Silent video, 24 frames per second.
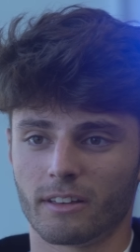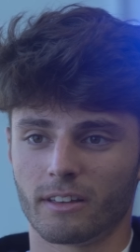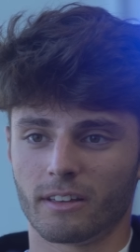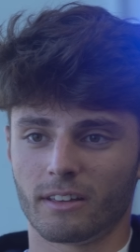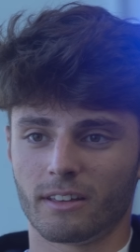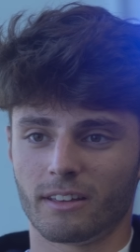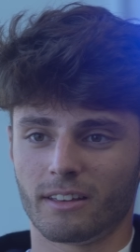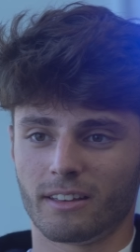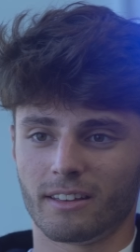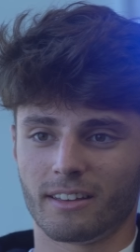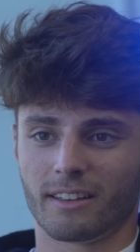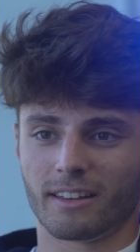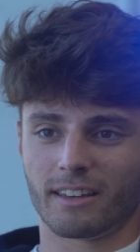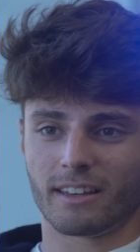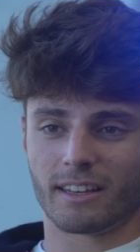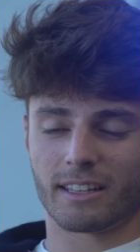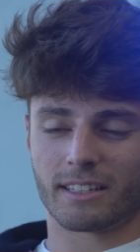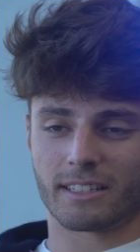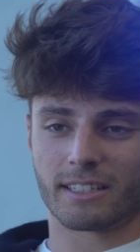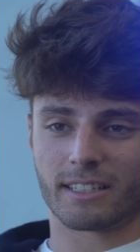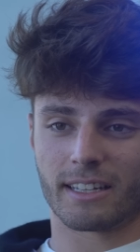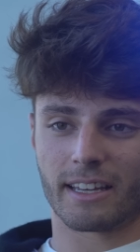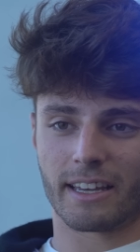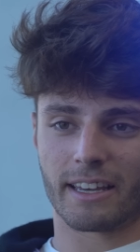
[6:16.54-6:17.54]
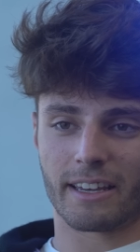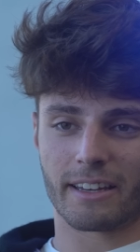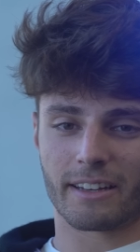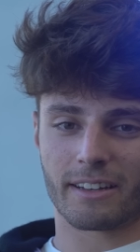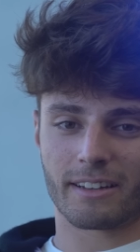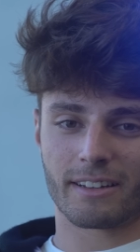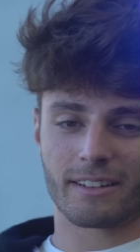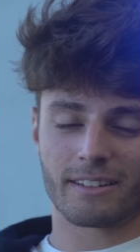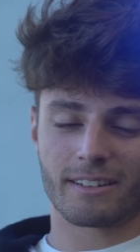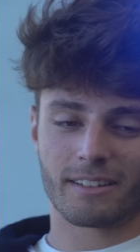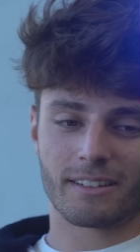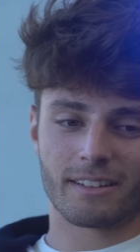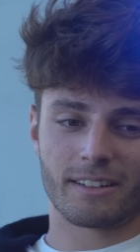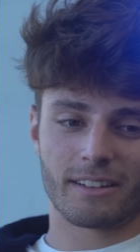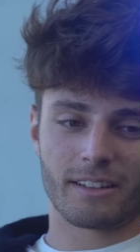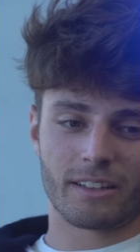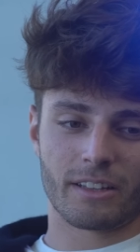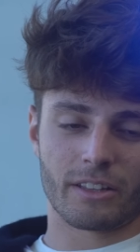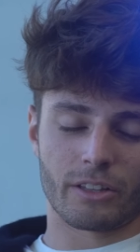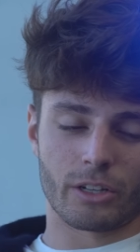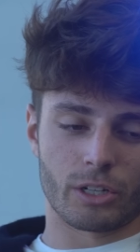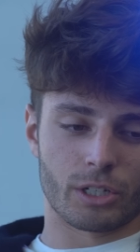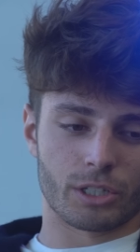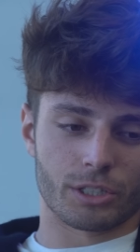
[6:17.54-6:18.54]
Right. it's like
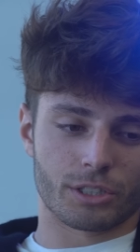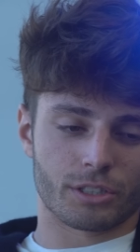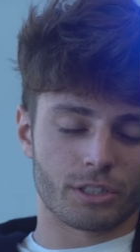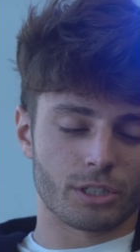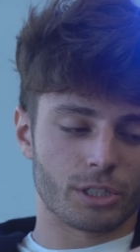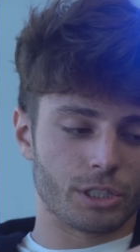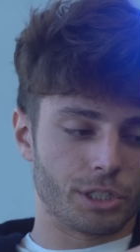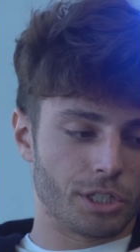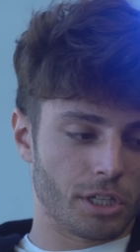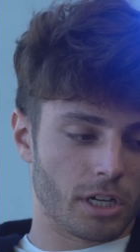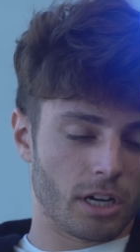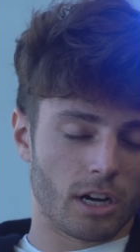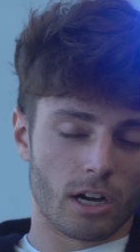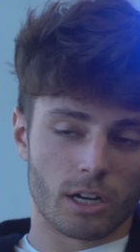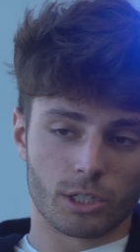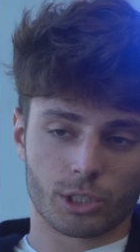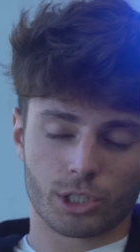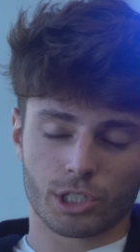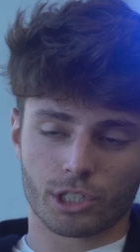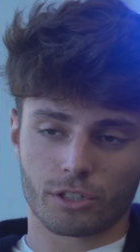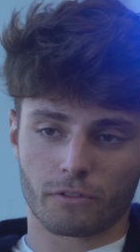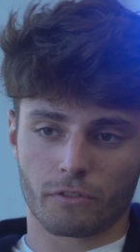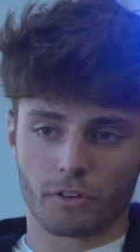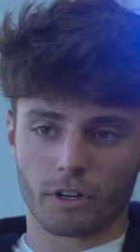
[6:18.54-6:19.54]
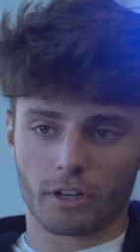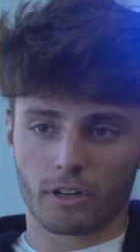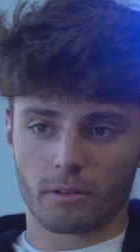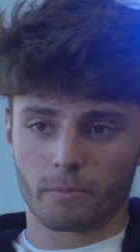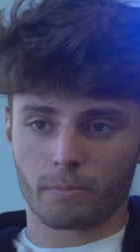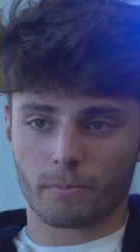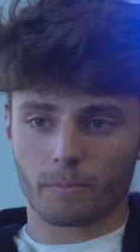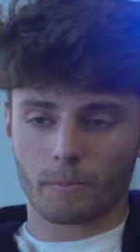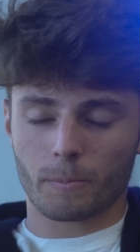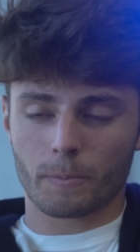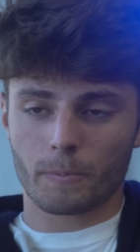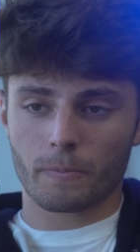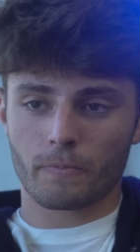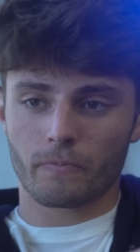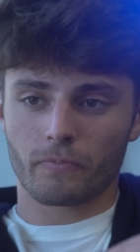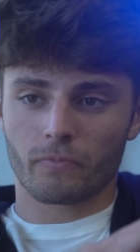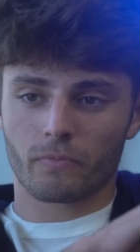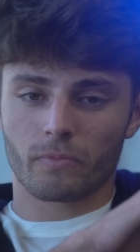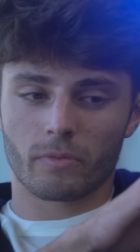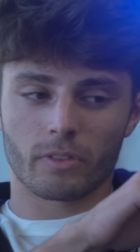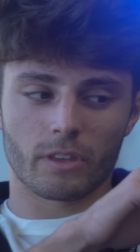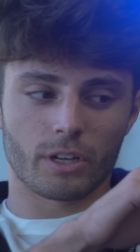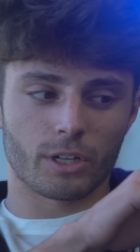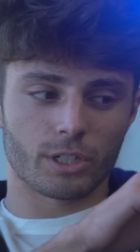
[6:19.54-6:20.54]
there's there's the conscious freedom, mm-hmm.